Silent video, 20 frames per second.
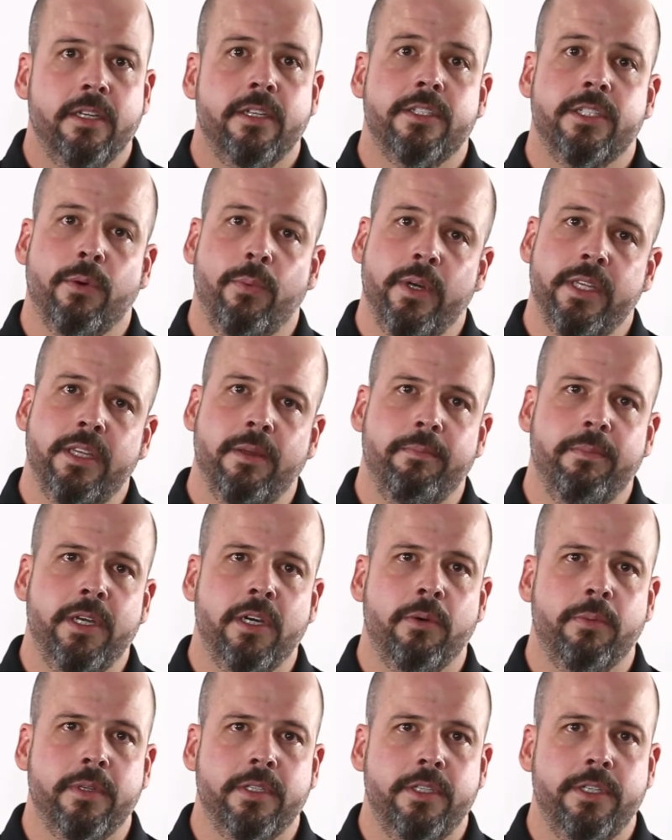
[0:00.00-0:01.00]
So what the
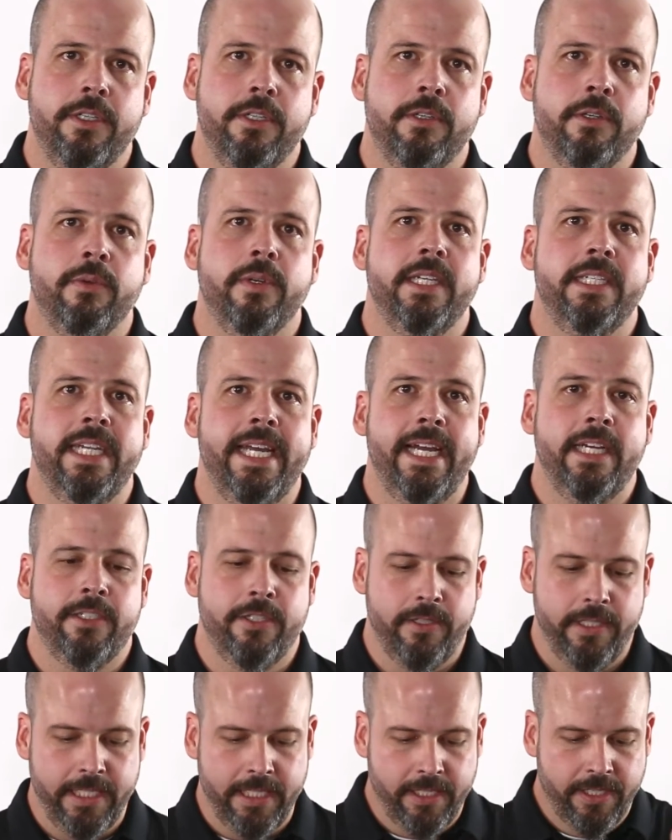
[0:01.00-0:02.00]
mill will do is
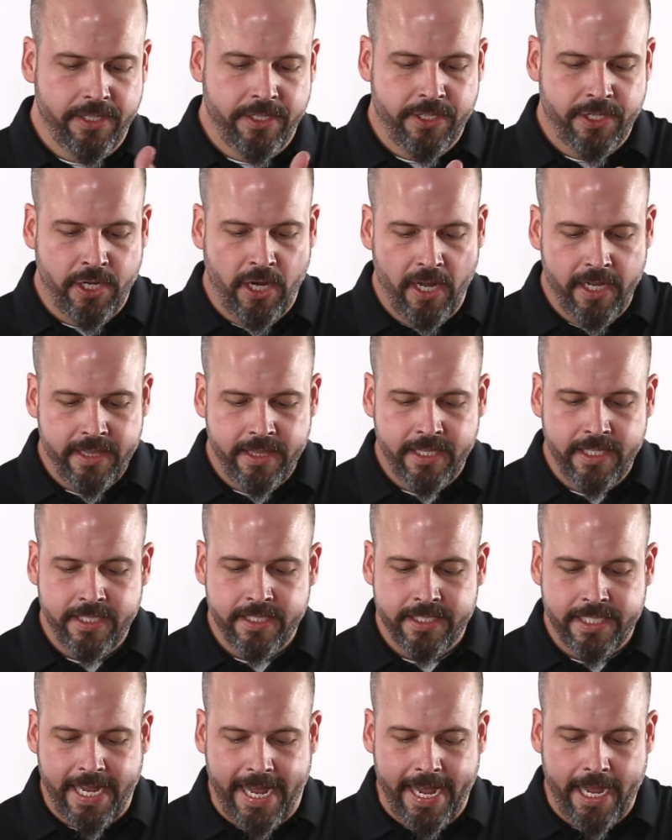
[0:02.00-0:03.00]
actually cut
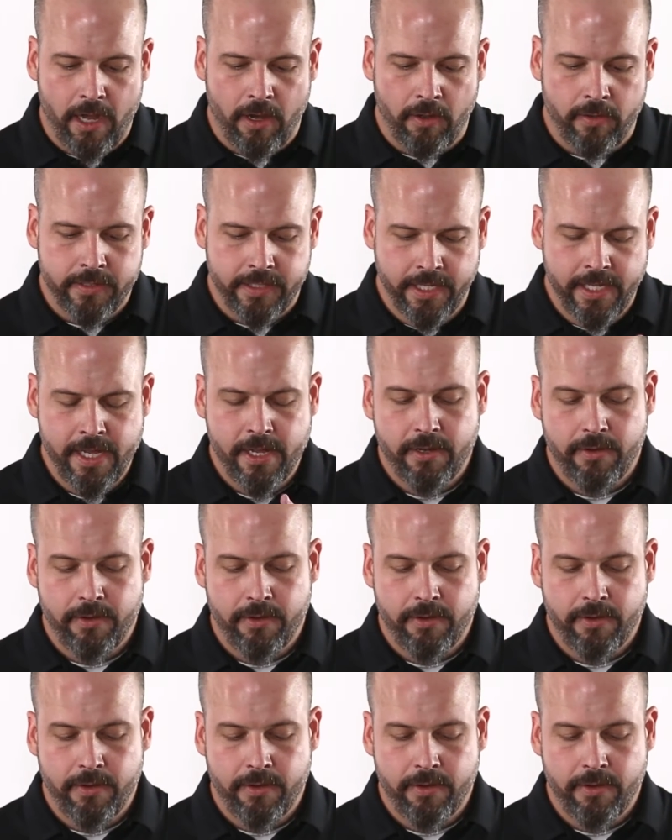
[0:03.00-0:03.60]
this out,